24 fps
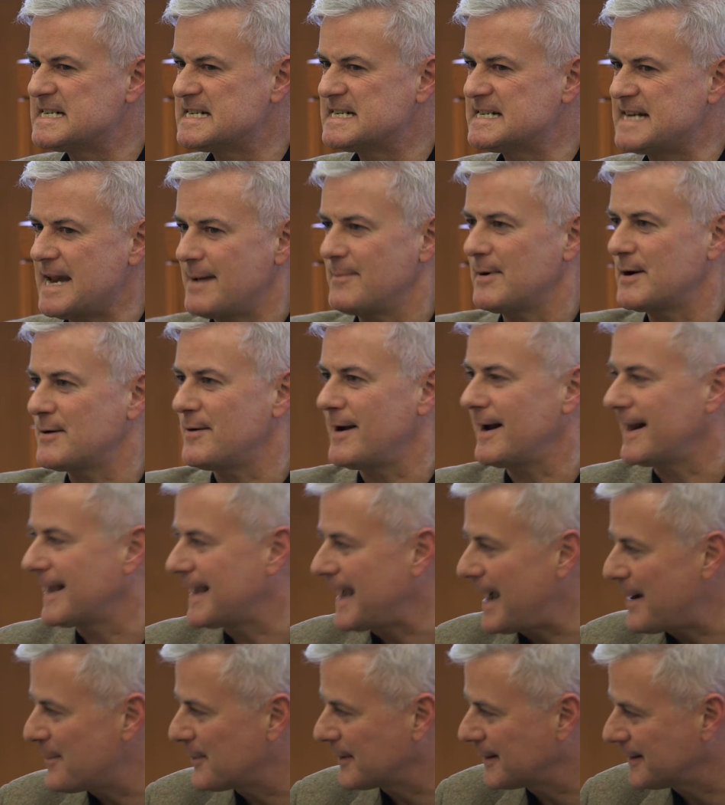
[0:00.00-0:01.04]
democratic
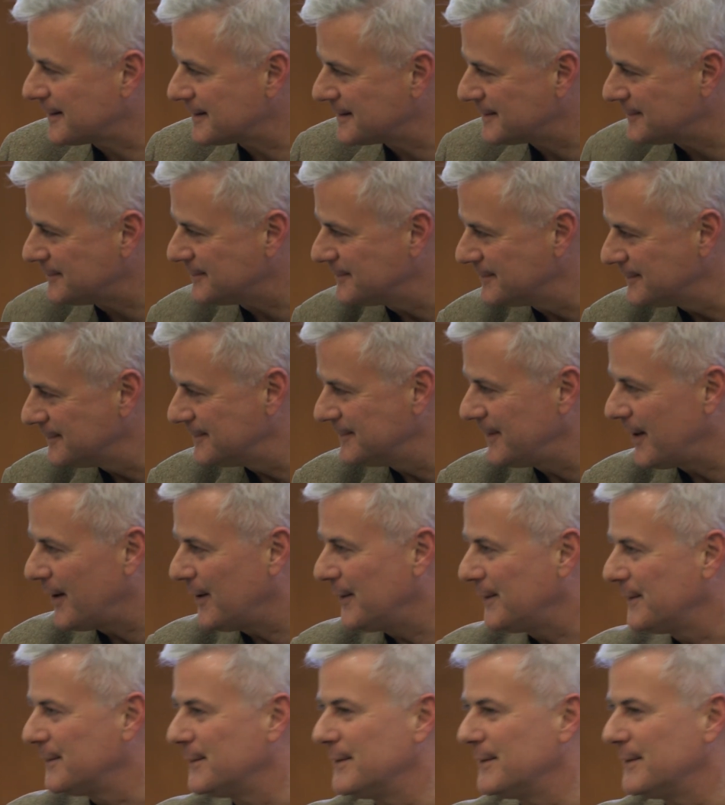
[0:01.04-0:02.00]
capitalism. No,